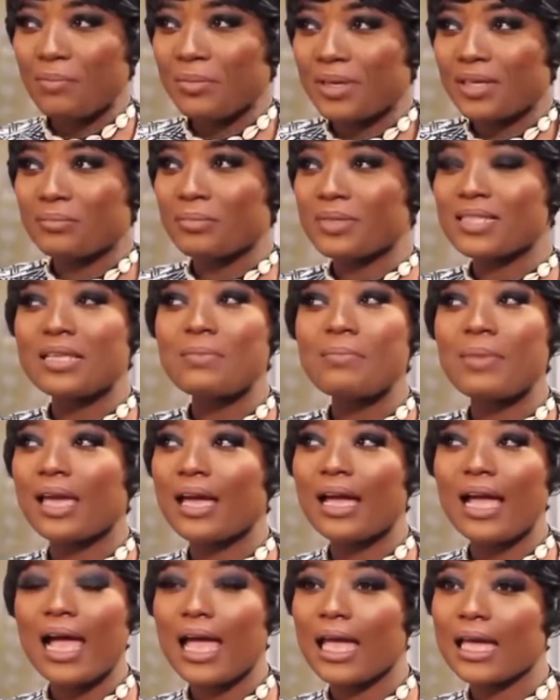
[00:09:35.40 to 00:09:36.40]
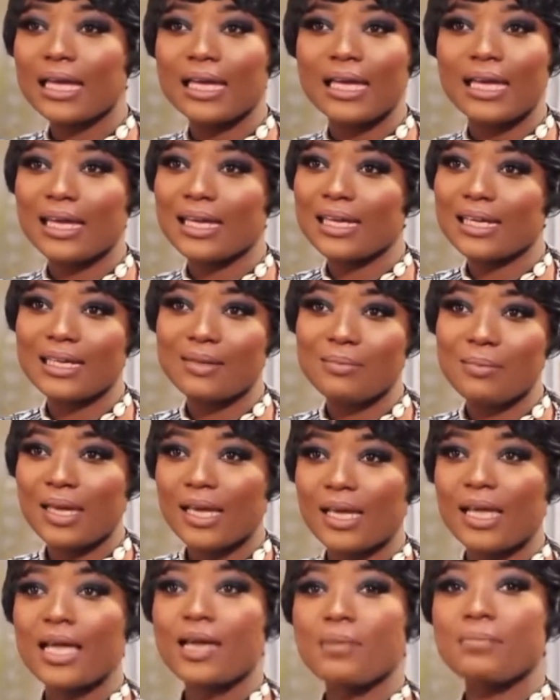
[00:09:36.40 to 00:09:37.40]
I mean, Mr. Minkai.
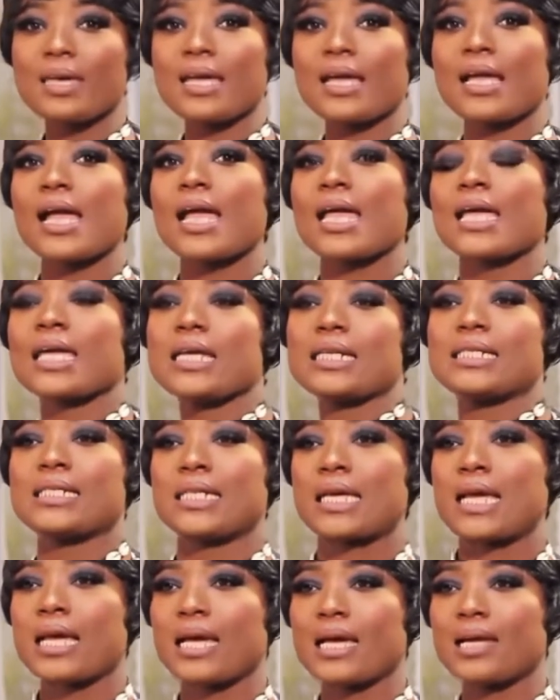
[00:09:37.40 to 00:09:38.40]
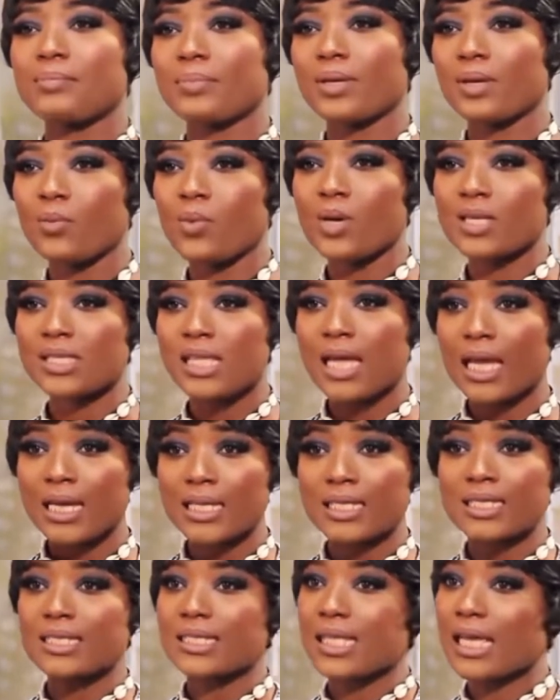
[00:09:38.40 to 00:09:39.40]
Minkai, yeah. I mean, once
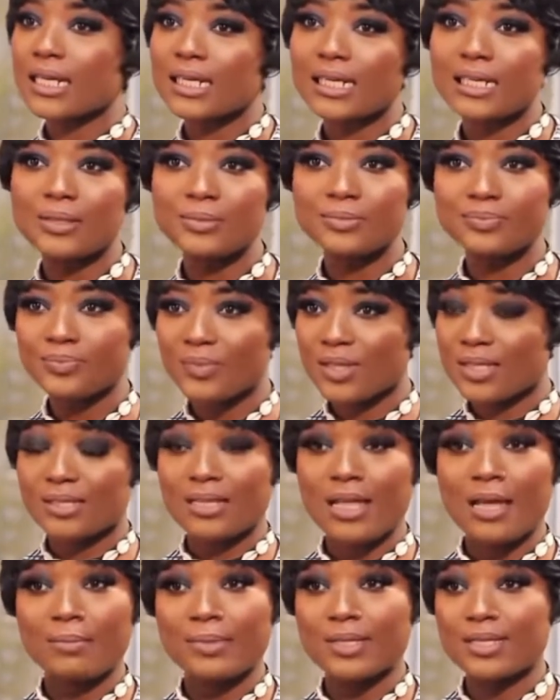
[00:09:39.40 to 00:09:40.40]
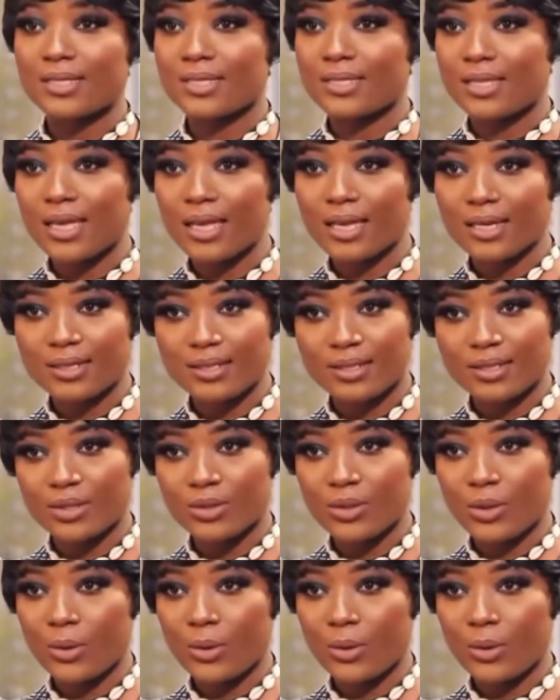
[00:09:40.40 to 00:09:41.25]
I said it, it's not been said. You